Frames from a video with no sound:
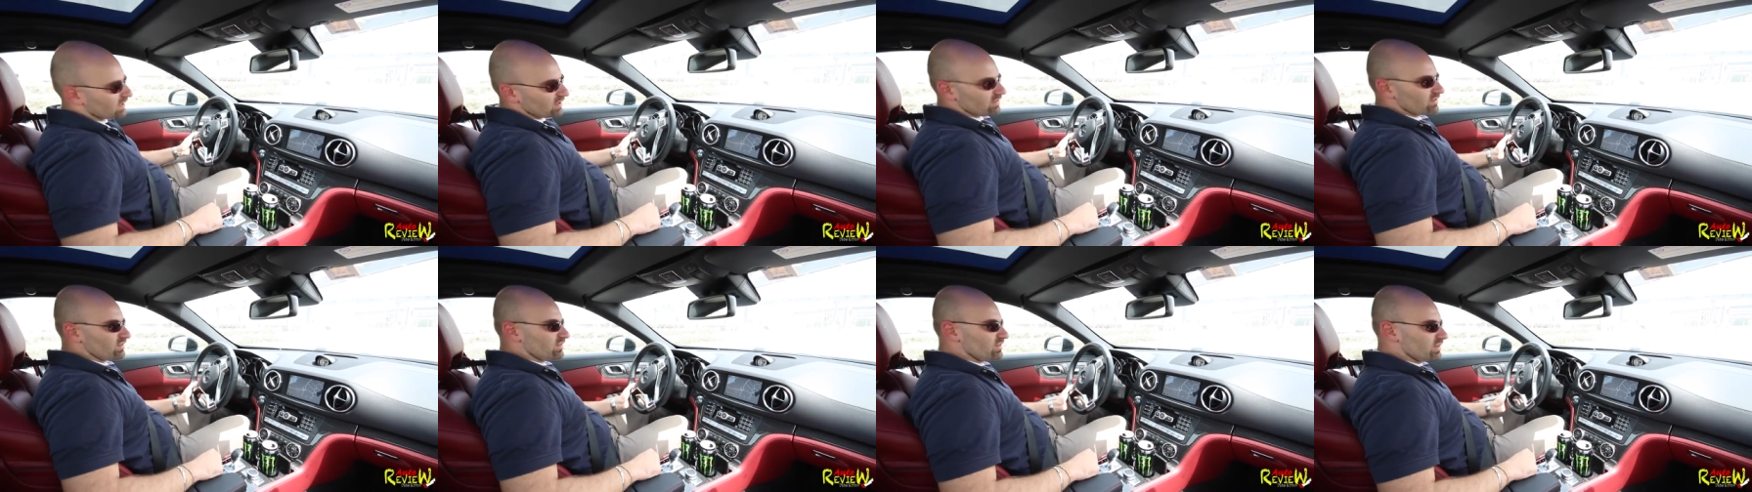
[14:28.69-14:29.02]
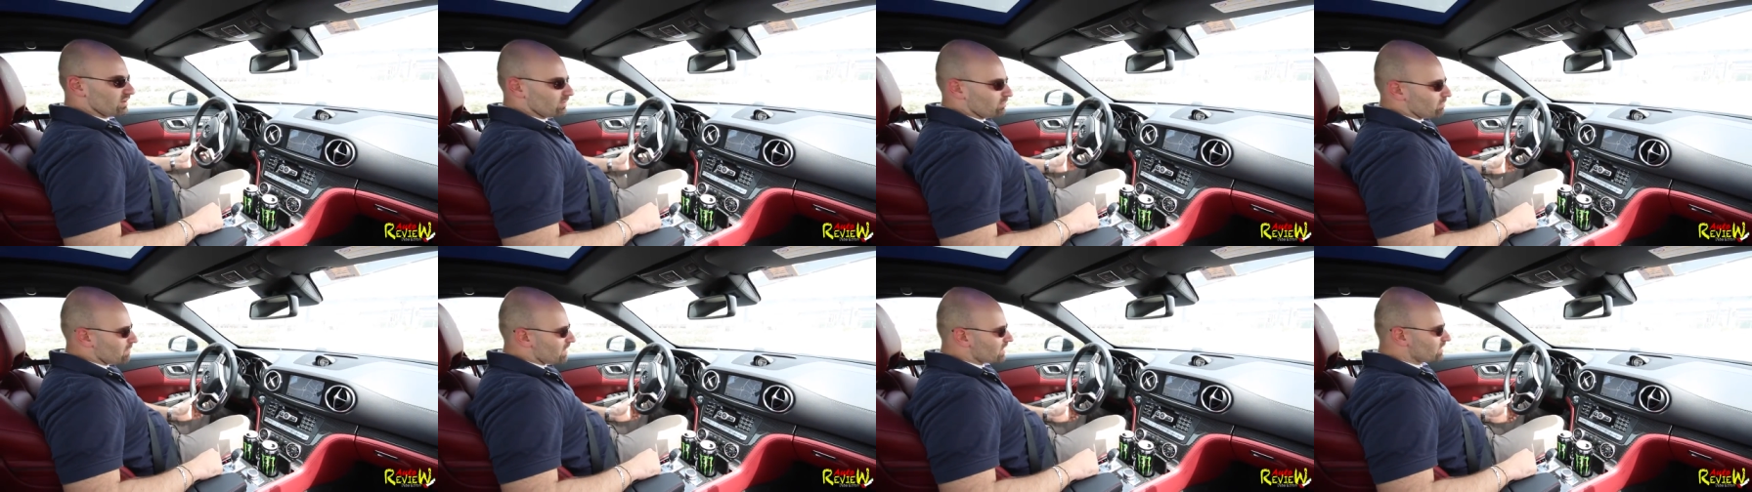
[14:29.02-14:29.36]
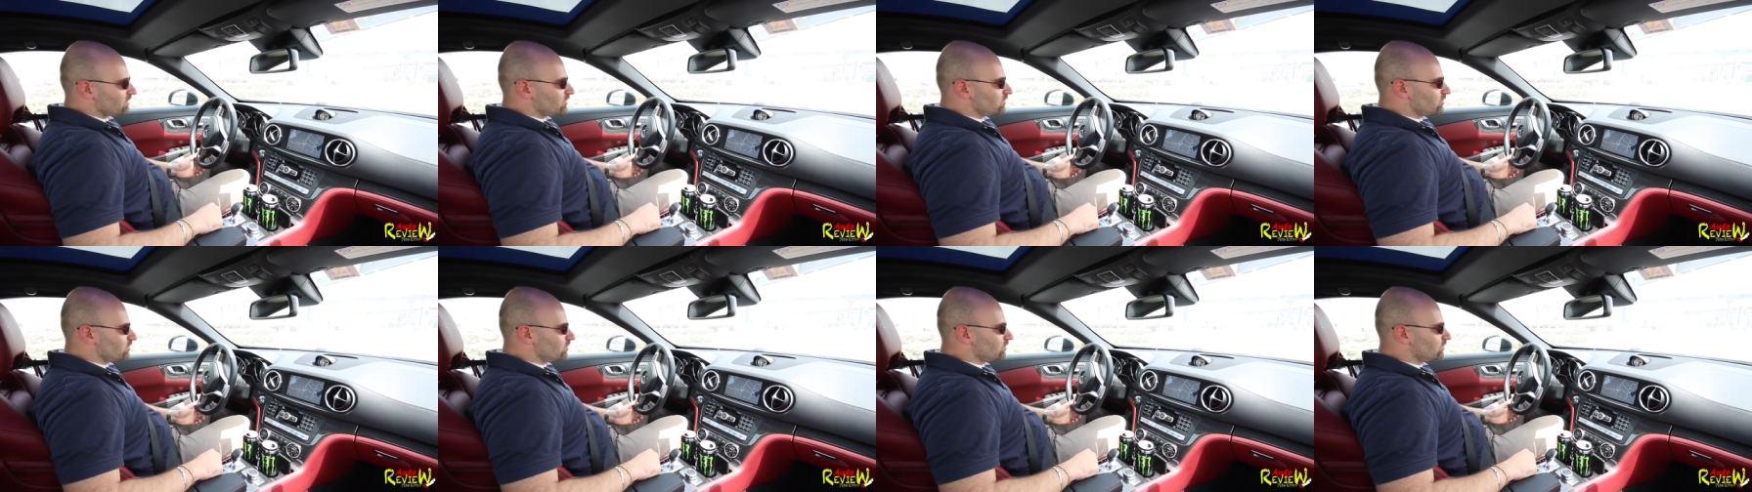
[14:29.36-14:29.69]
as I said
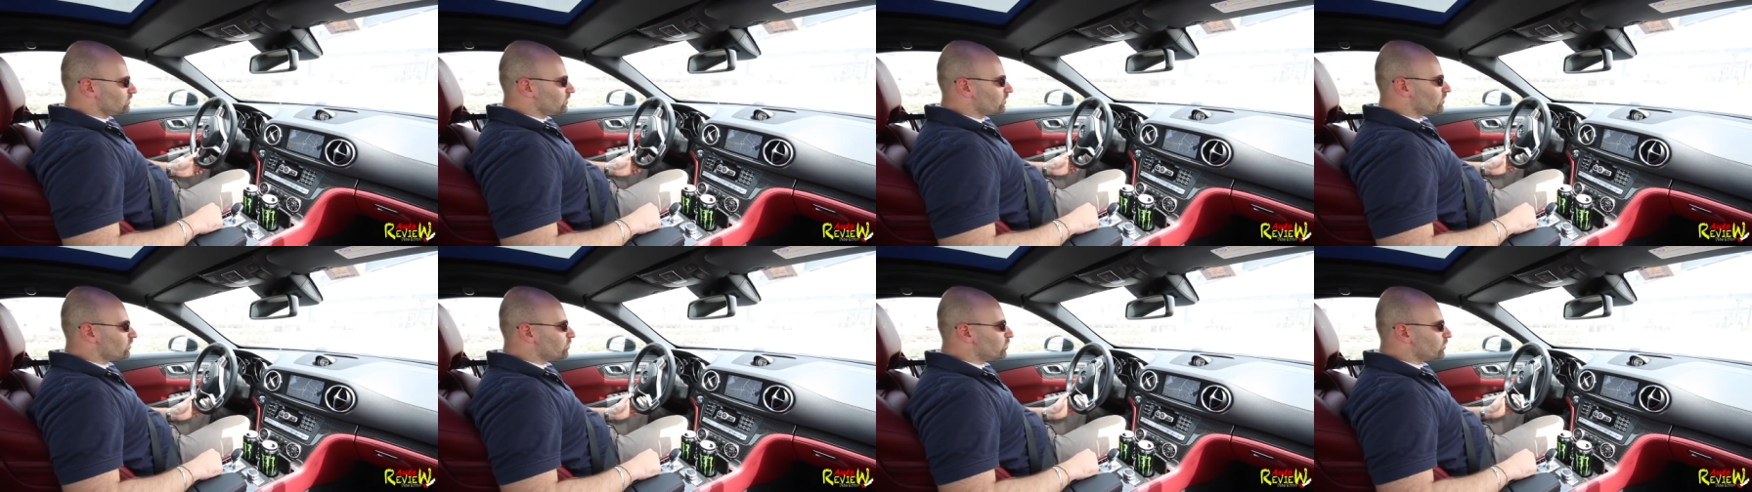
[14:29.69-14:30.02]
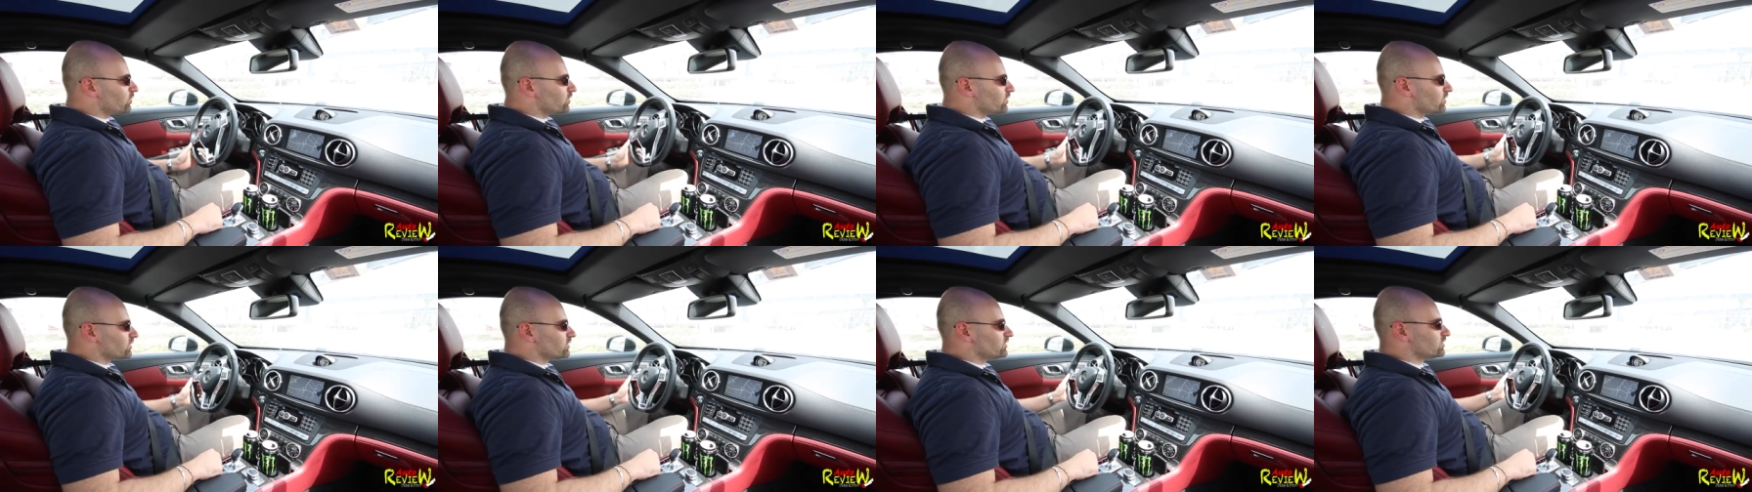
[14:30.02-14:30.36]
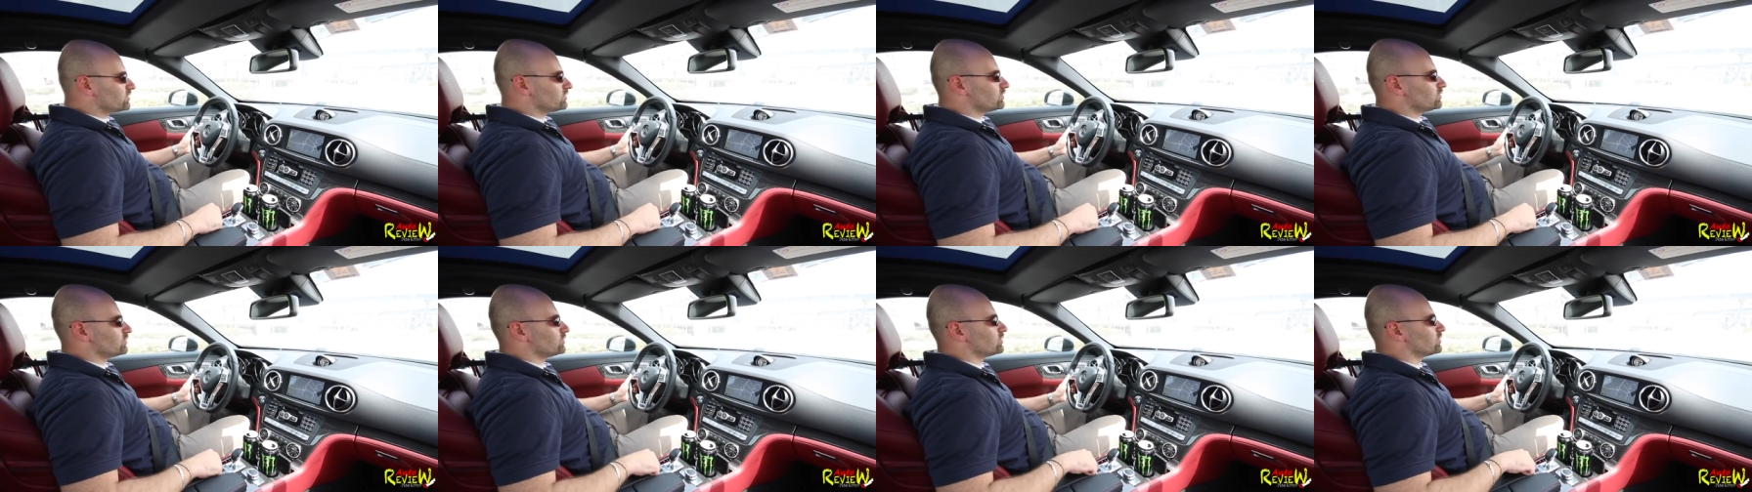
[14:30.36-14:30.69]
manual
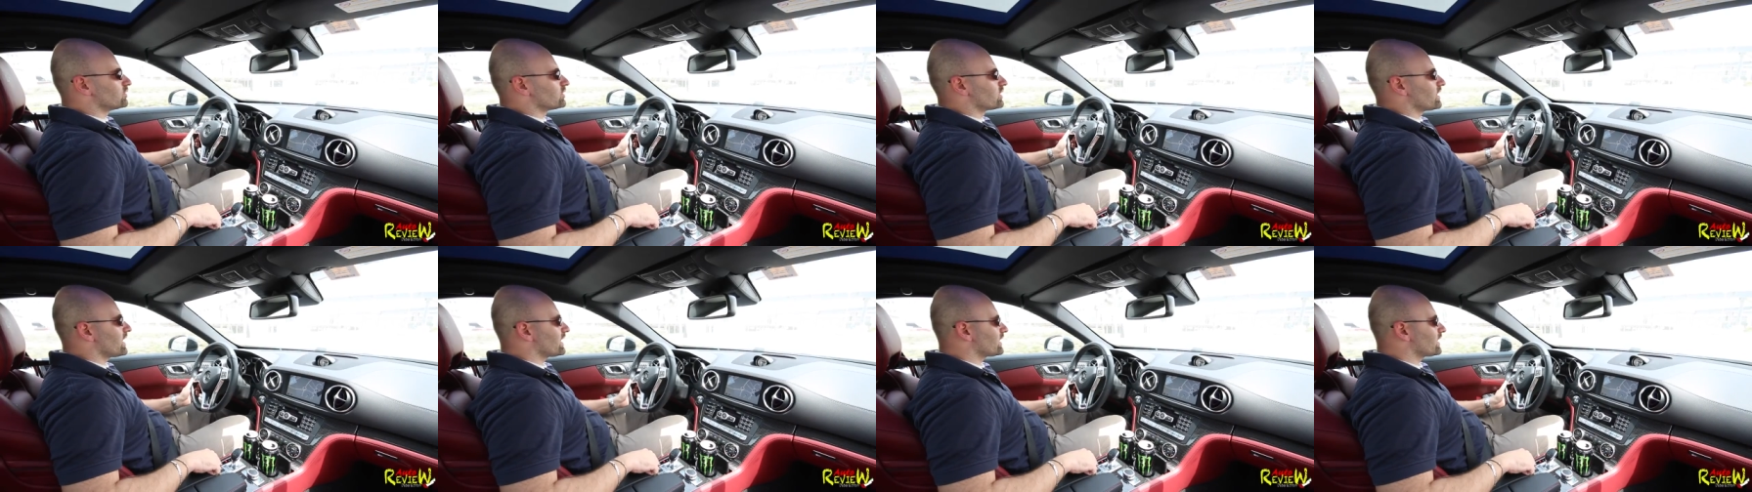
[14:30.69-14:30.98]
sport or